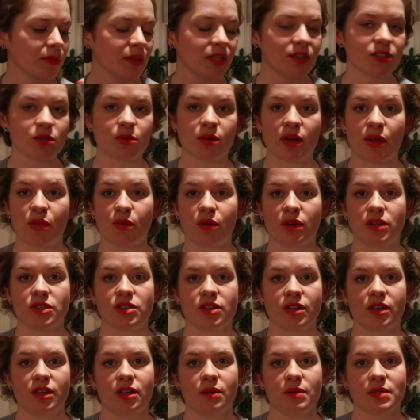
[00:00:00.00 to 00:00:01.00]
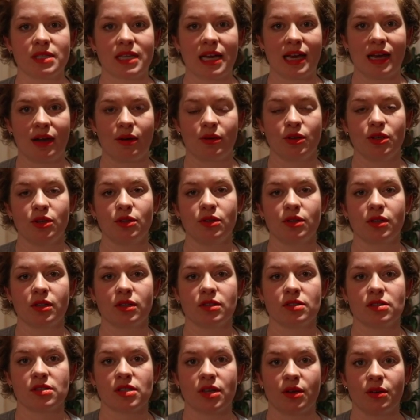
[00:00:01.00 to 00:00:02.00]
So what I thought I'd show you is how you
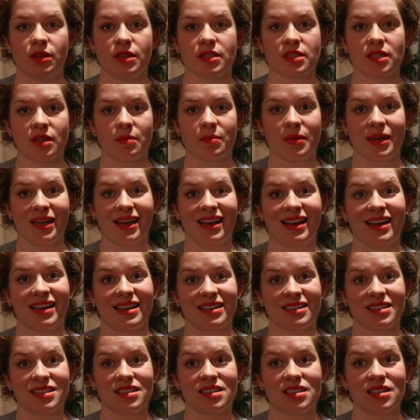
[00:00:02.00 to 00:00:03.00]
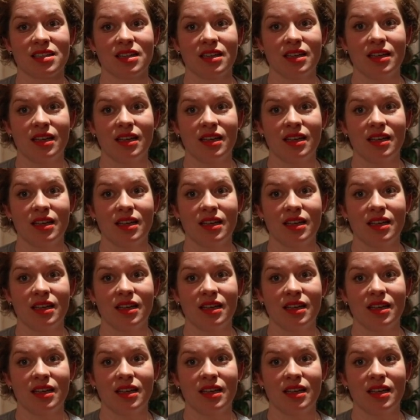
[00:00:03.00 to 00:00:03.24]
can sew this up by hand,